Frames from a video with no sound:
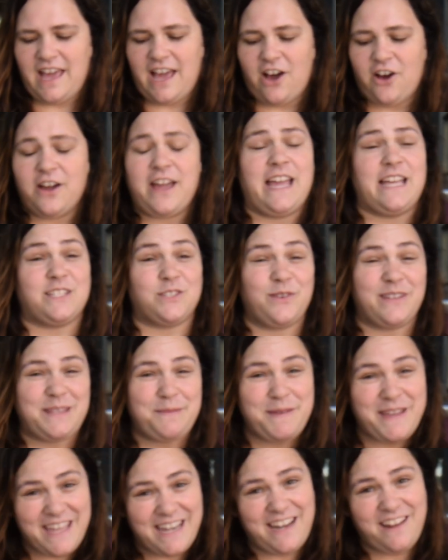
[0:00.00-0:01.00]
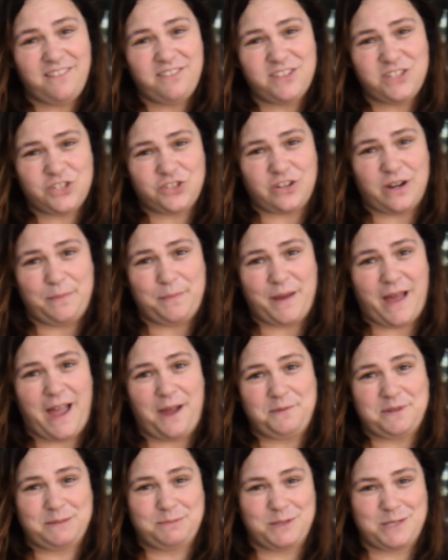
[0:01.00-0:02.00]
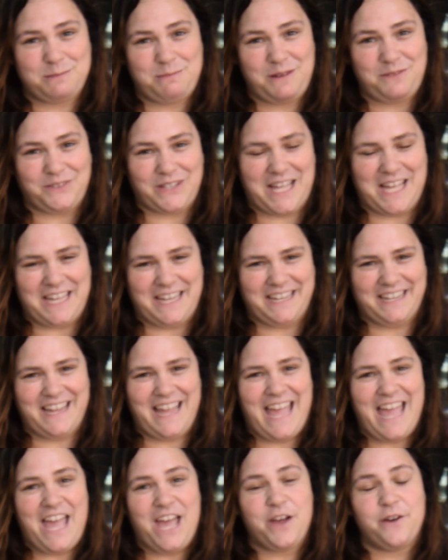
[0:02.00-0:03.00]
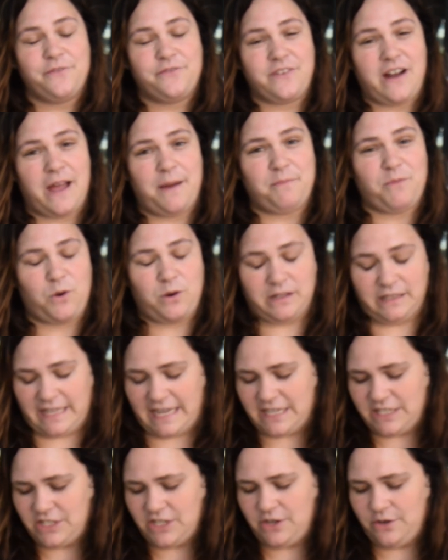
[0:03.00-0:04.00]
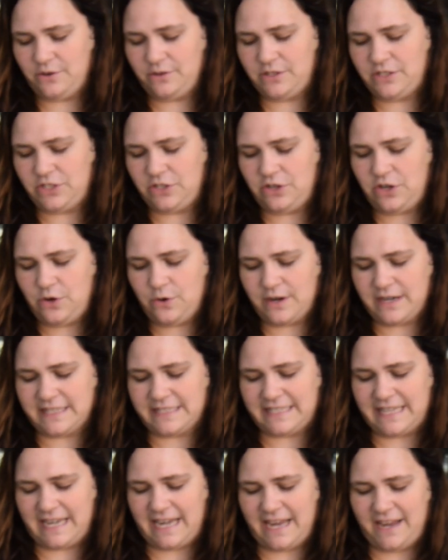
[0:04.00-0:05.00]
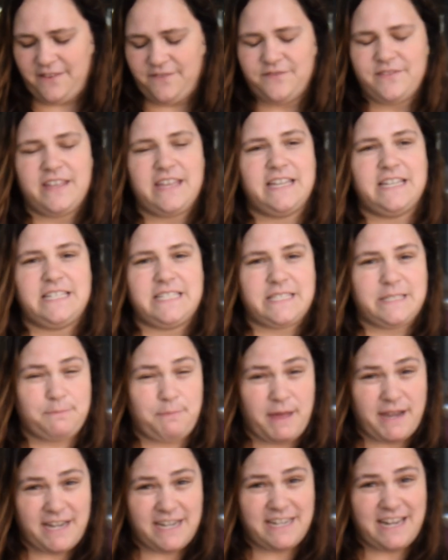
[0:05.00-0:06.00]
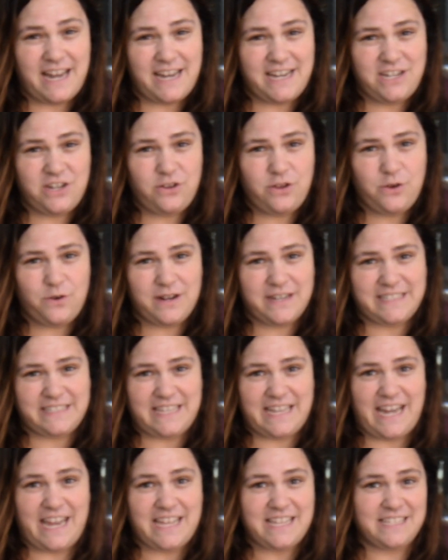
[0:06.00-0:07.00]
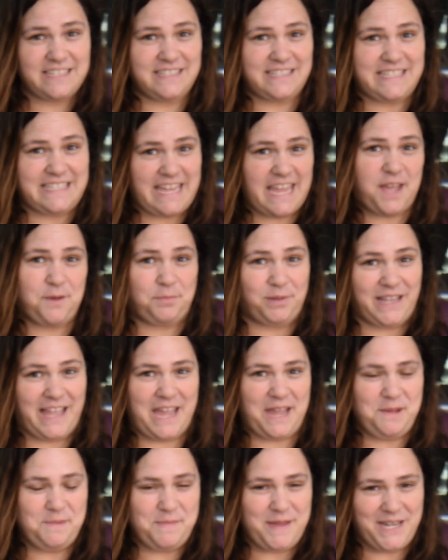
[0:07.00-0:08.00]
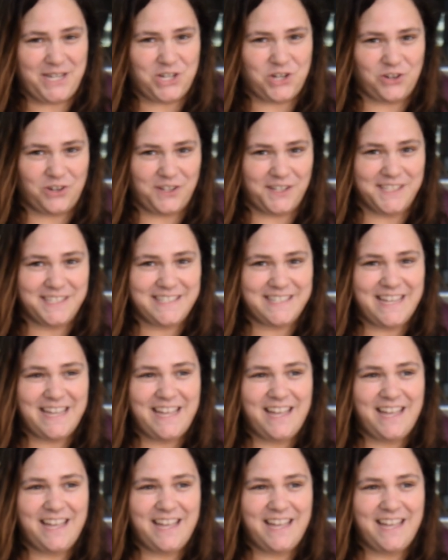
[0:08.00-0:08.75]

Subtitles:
Okay, so at the beginning of this trip, I was supposed to be flying from Orlando to New York City, spend a night in New York City and see a play, Mean Girls,